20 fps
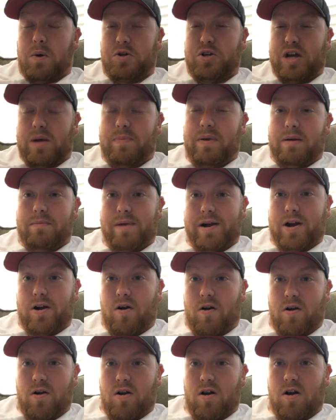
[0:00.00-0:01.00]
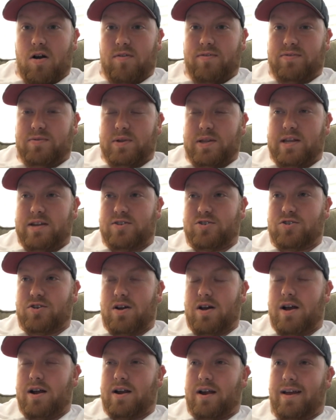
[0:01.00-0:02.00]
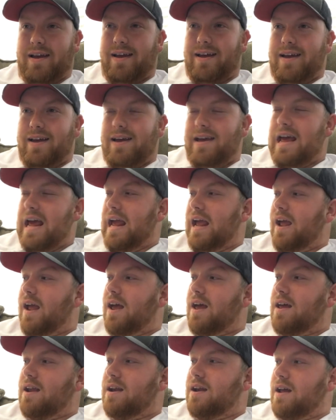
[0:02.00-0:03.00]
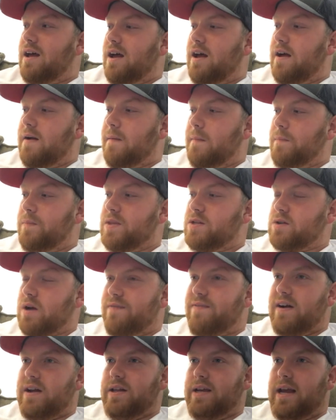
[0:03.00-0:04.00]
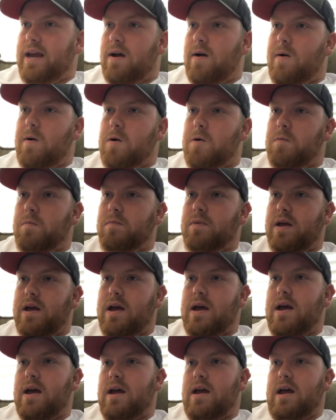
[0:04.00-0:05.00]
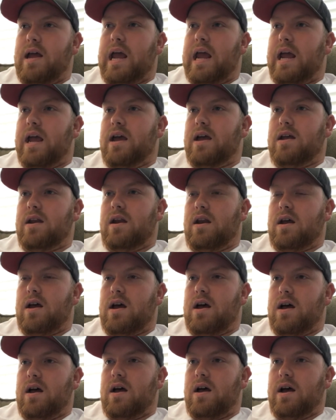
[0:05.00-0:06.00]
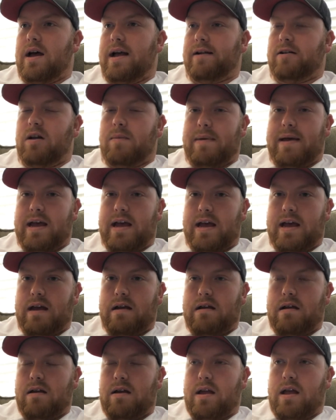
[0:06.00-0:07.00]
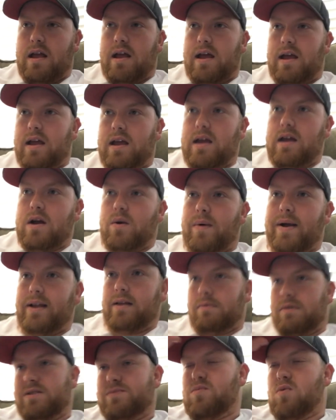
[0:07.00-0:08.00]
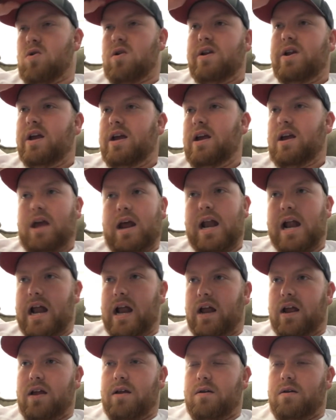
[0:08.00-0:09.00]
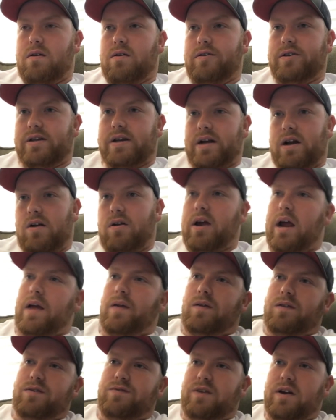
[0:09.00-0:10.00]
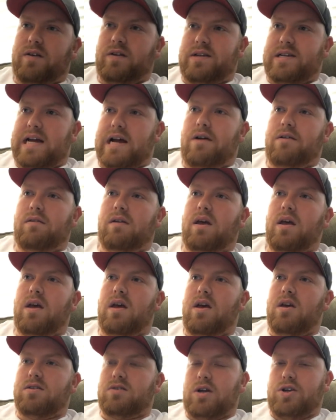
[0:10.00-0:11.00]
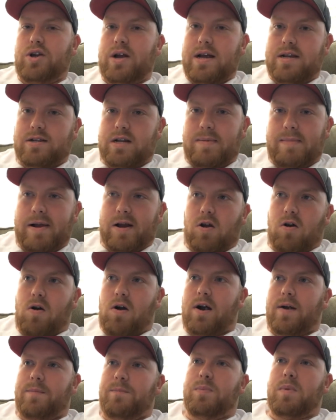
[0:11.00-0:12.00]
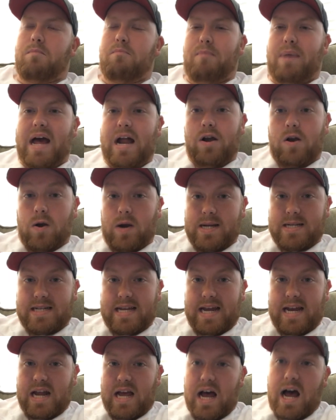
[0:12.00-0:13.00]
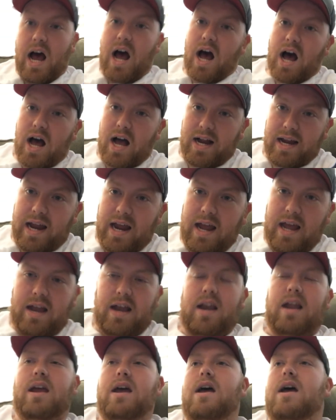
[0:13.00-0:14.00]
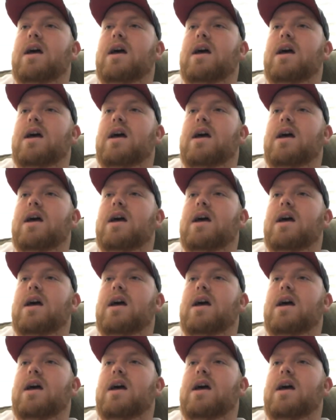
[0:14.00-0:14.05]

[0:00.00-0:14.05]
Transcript: we're jumping my car off with his truck, and uh, so I finally get home, and uh, I go to bed, and I waked up this morning, and I was like, "Okay, let's figure this out." So I try to start my car, battery's dead again